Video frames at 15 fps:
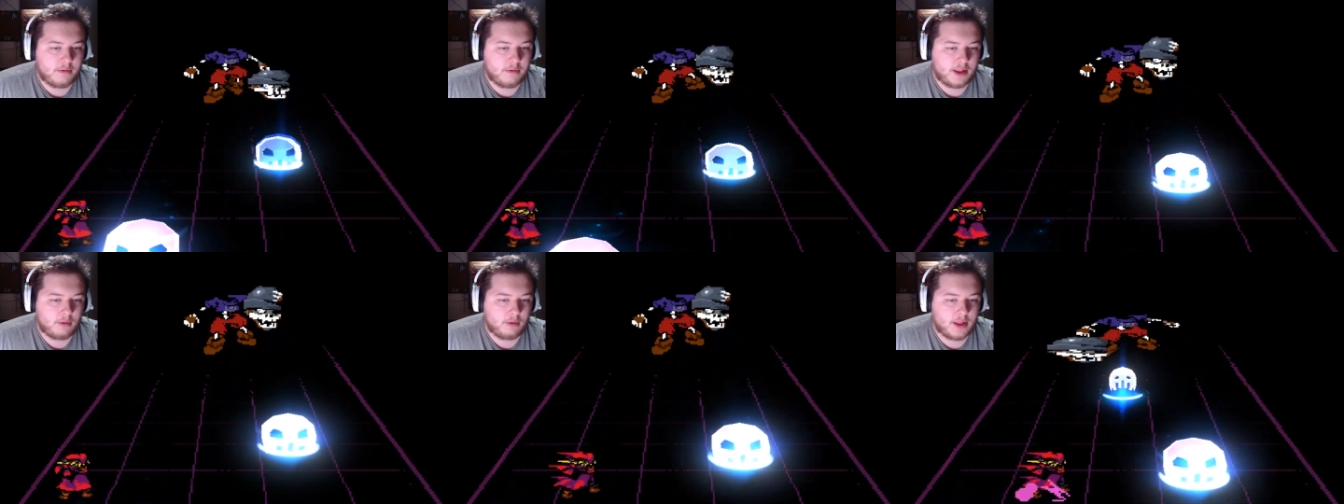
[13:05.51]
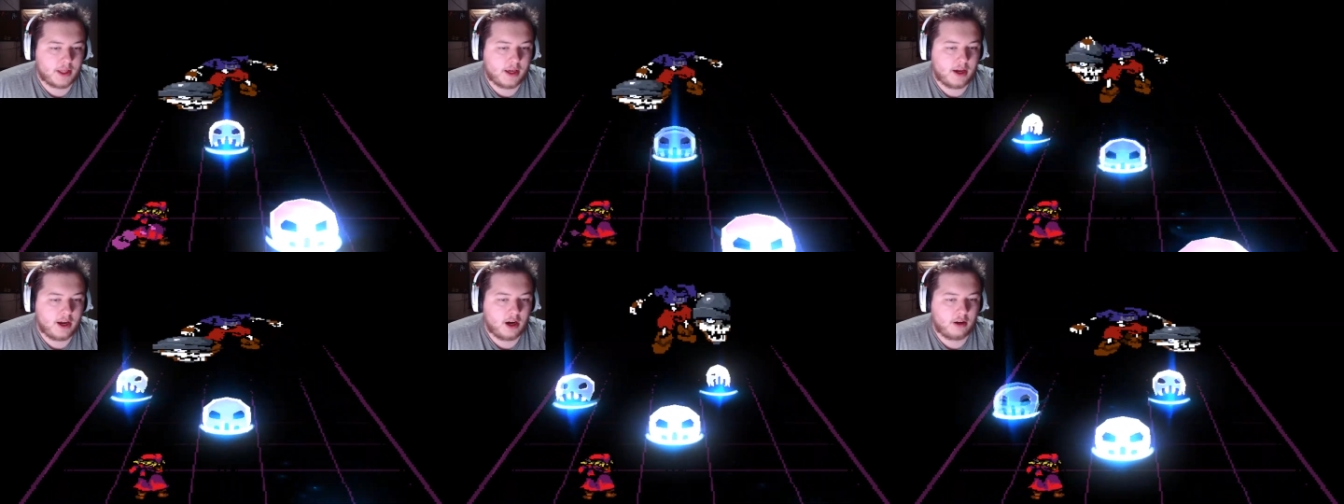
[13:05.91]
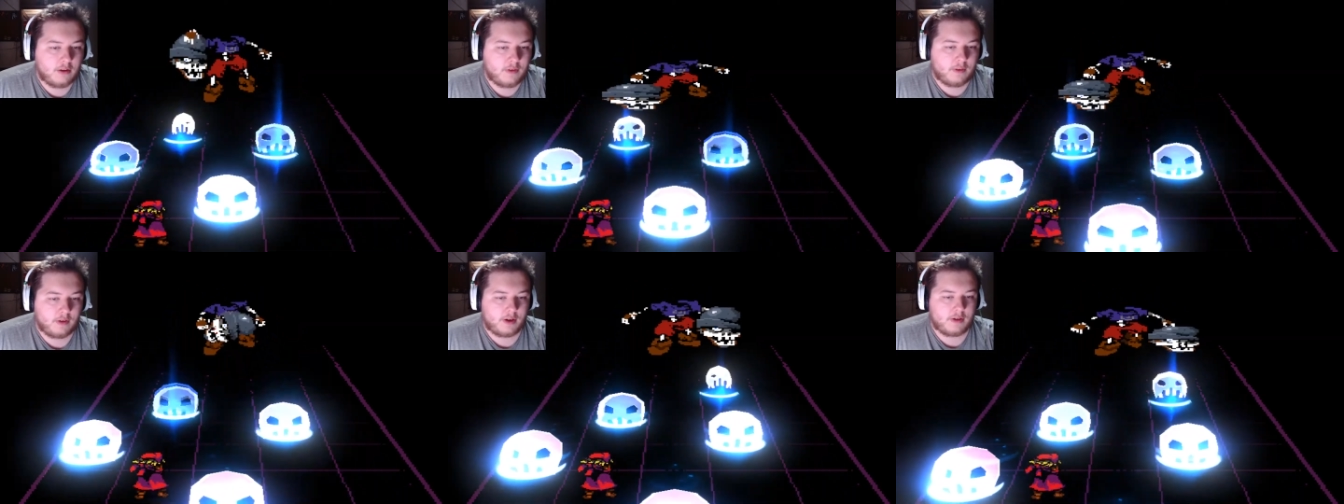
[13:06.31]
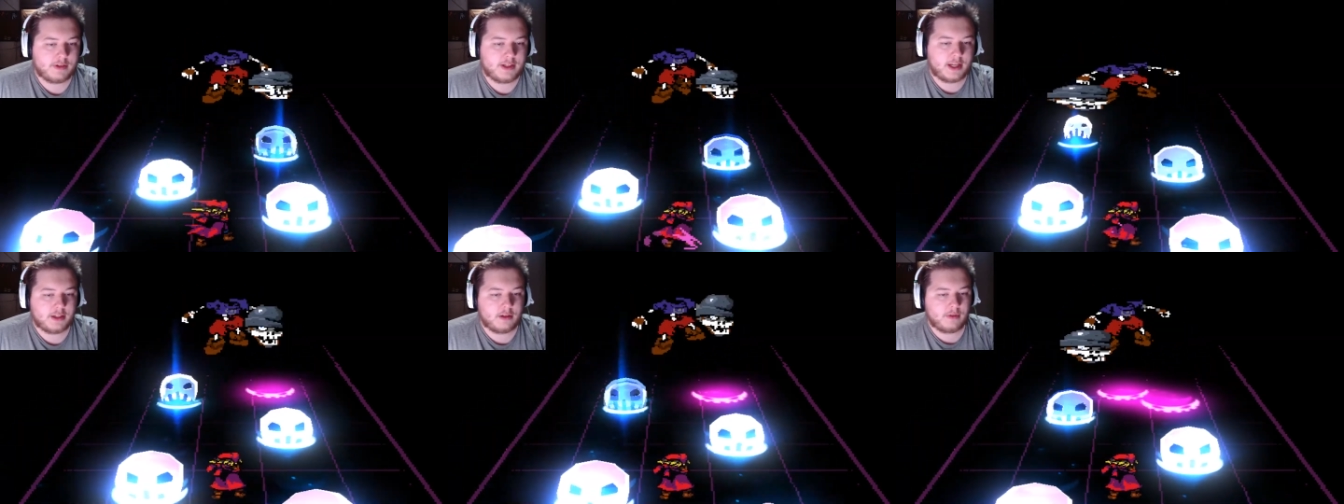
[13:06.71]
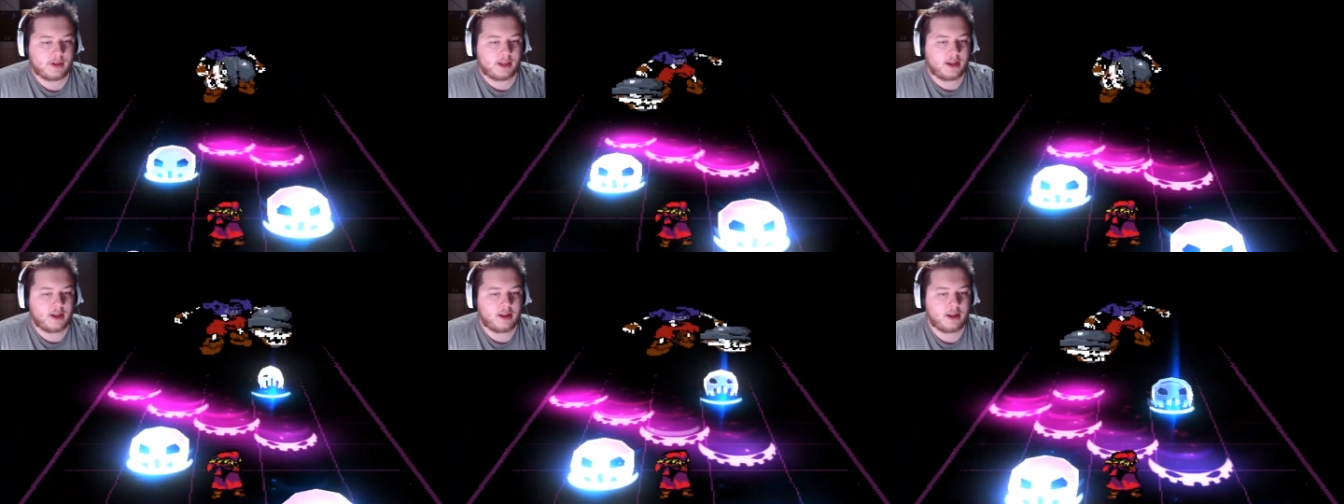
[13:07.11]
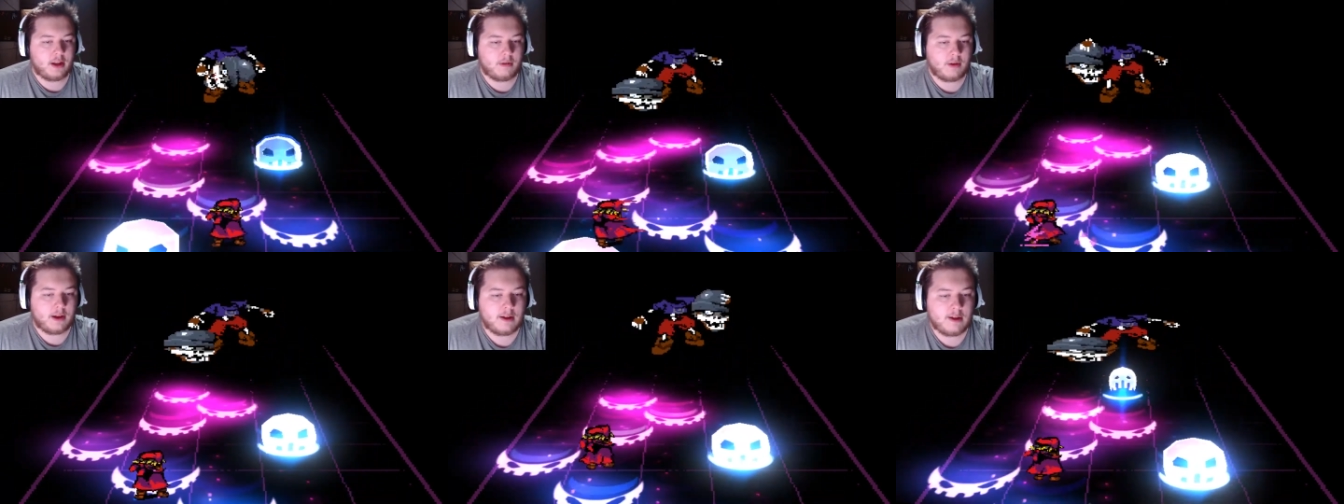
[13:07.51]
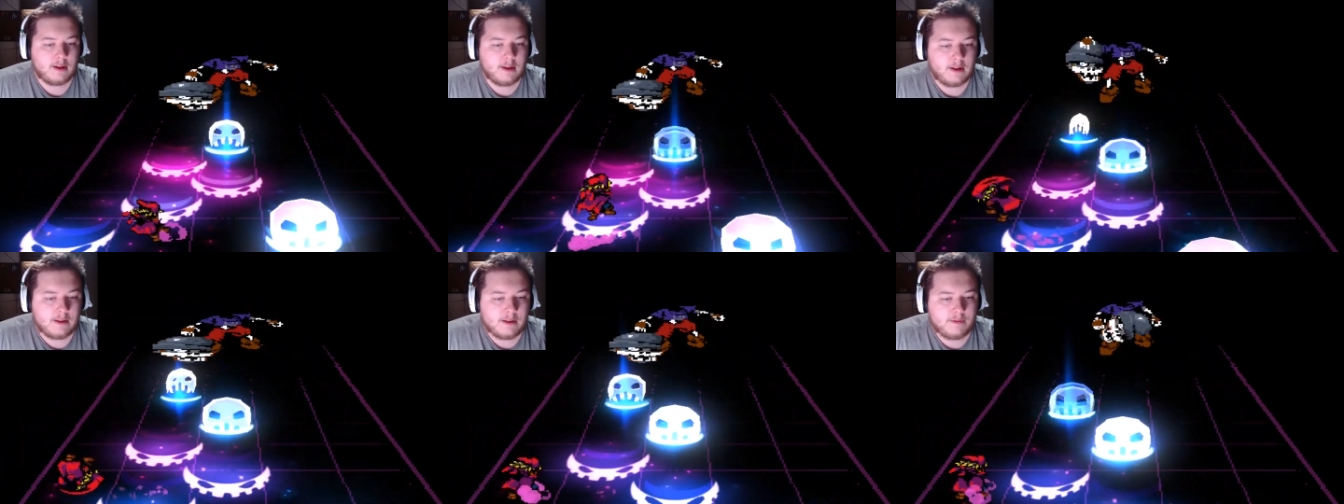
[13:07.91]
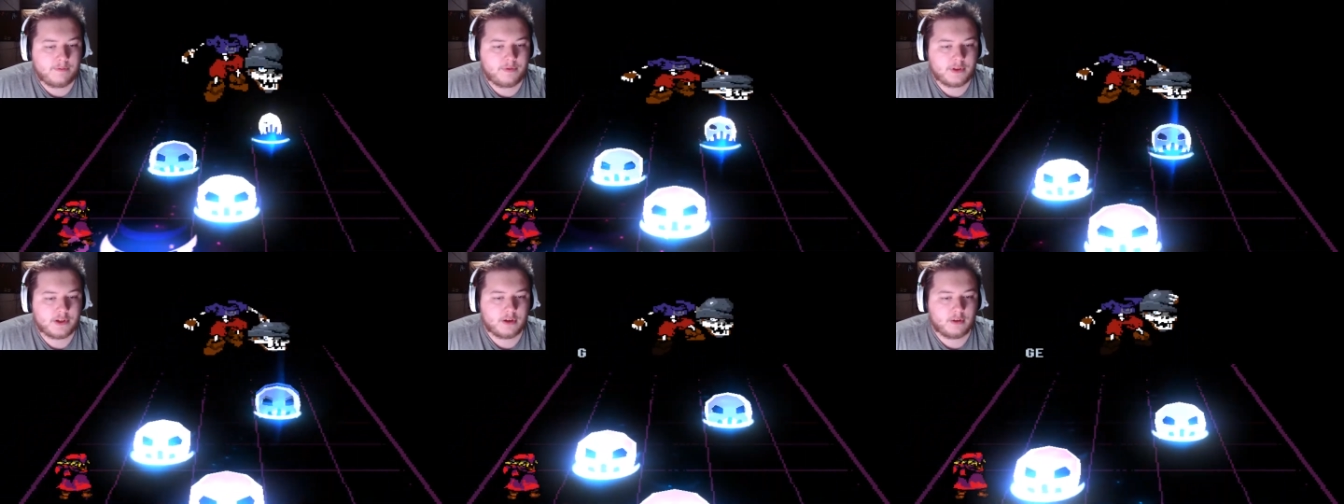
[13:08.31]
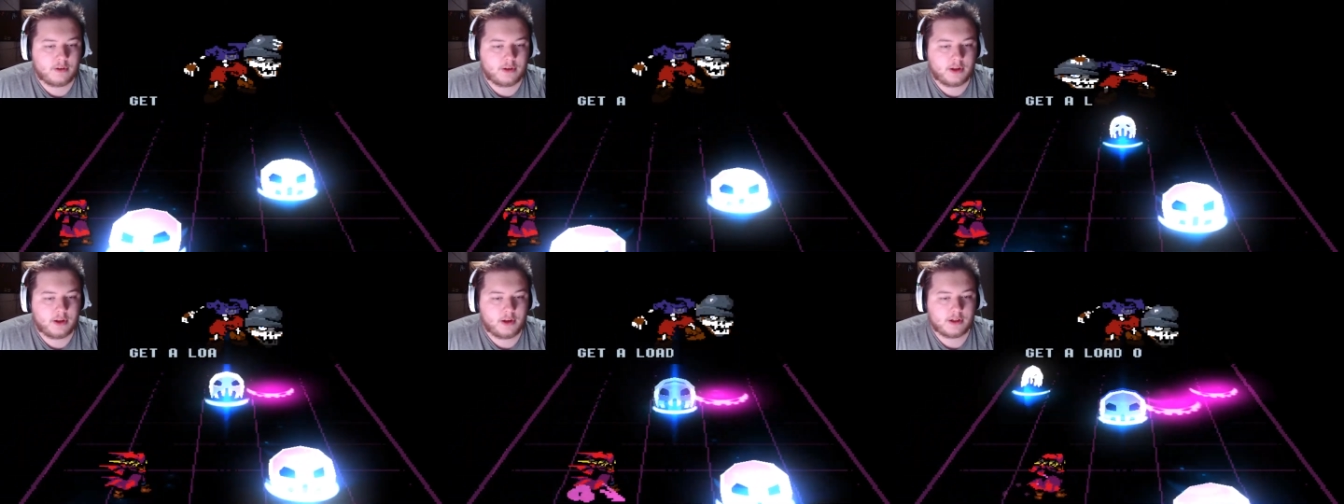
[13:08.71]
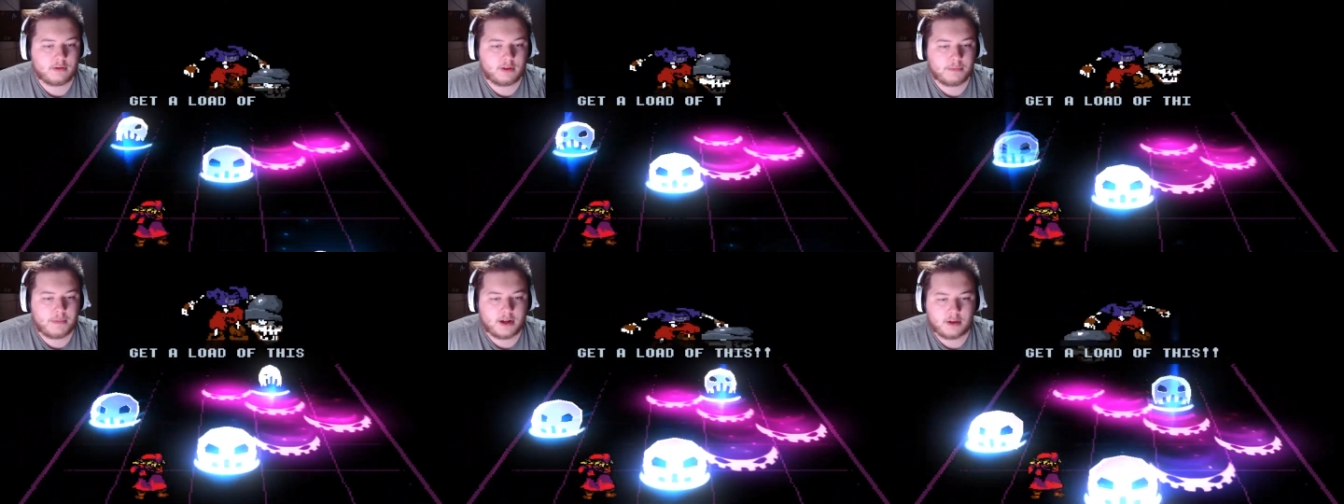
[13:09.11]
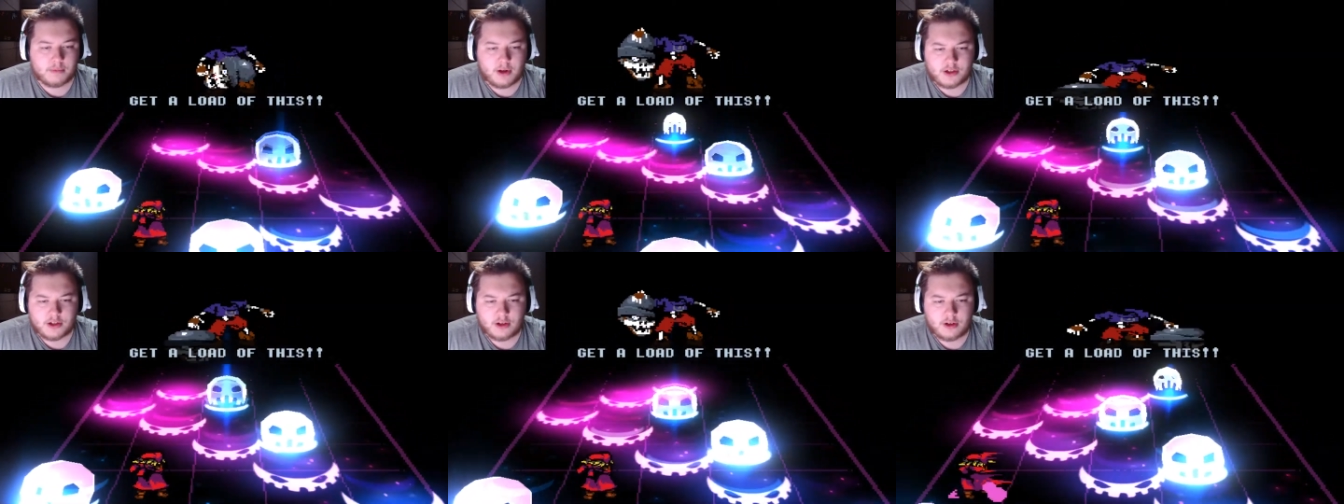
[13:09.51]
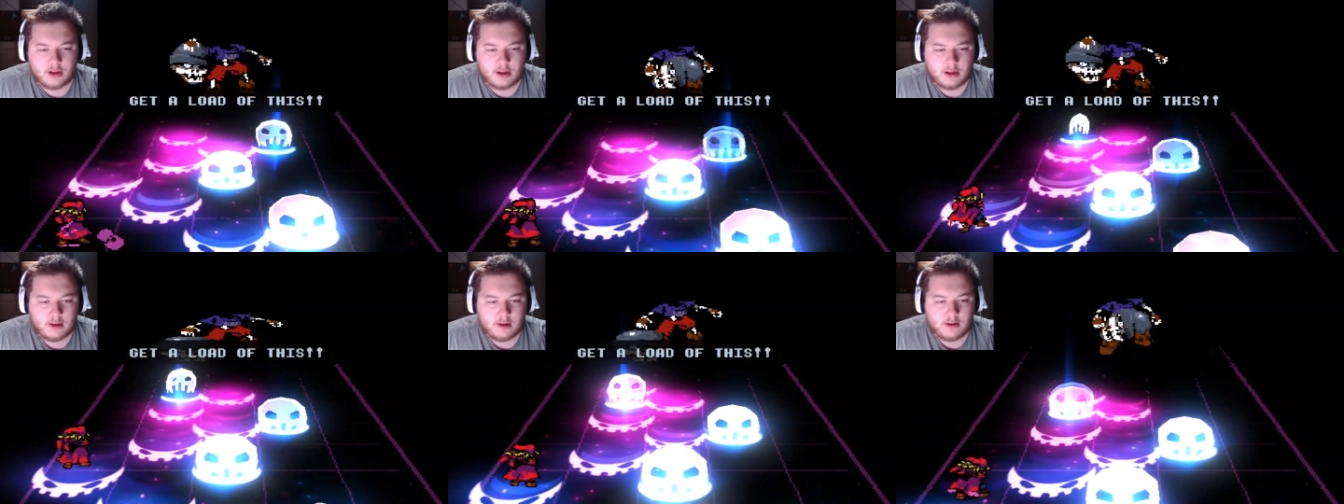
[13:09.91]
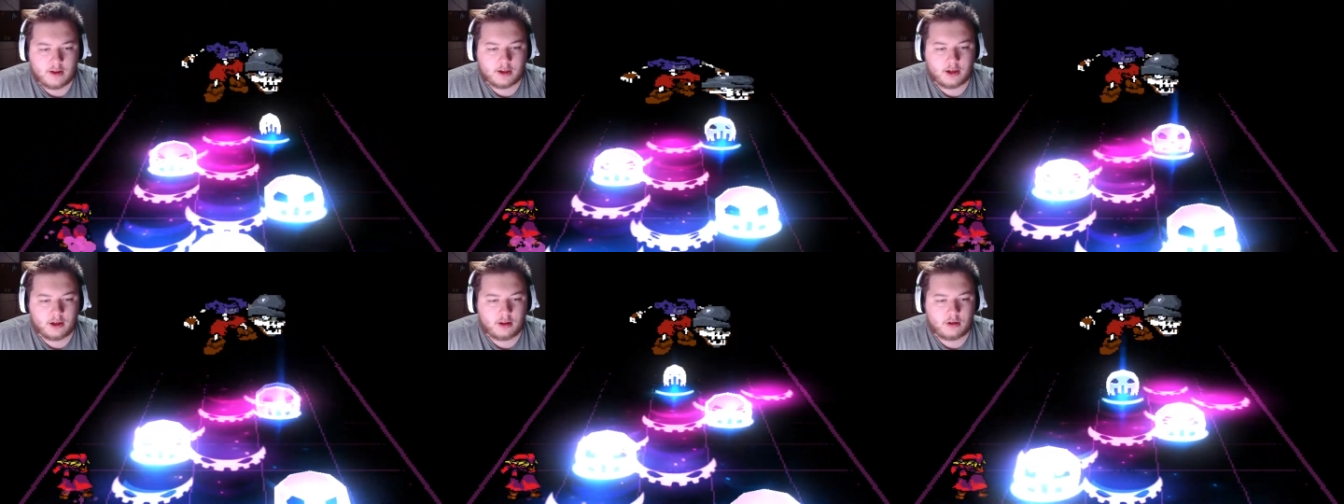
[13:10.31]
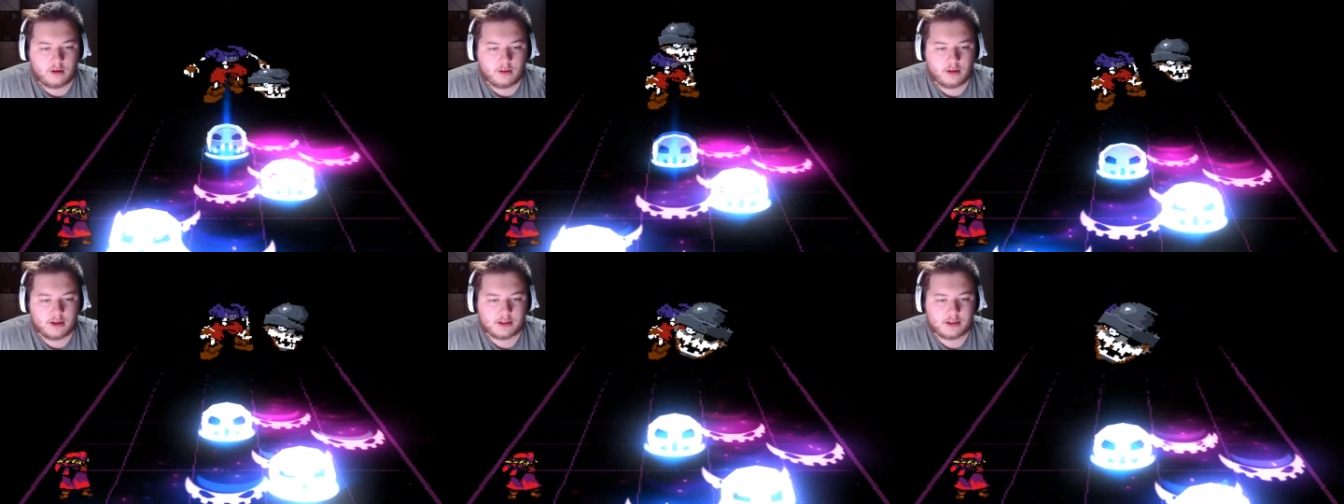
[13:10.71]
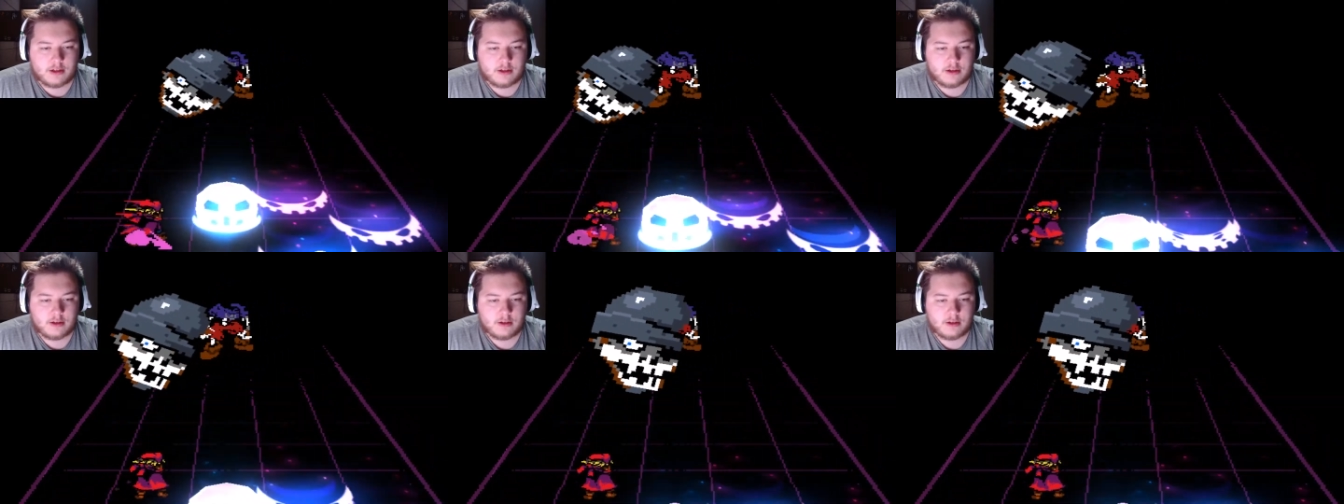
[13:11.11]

Nothing really care. If we're Snake going to get hit anyway, so you know, doesn't really matter too much. I get a load of this.